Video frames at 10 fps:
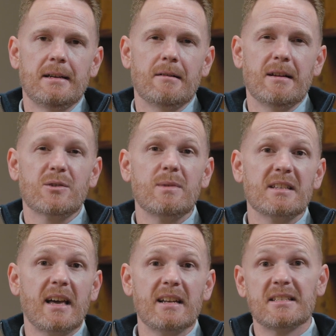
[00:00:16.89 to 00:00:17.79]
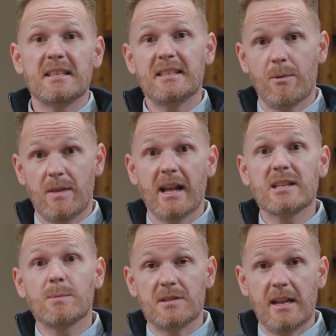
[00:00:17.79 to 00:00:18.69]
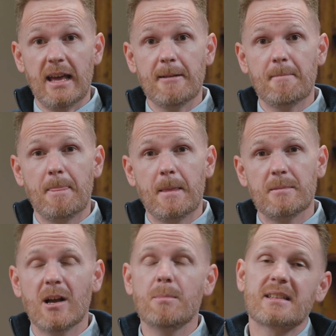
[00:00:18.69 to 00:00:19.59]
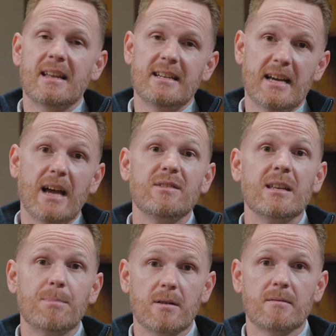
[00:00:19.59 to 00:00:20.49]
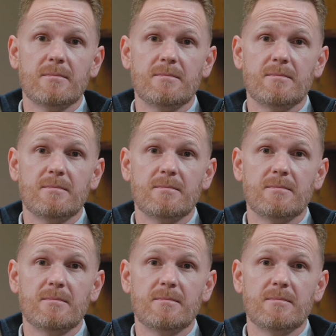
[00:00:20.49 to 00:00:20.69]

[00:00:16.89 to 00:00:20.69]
Right? So we decided to sit down with an expert today to help us kind of dive deeper,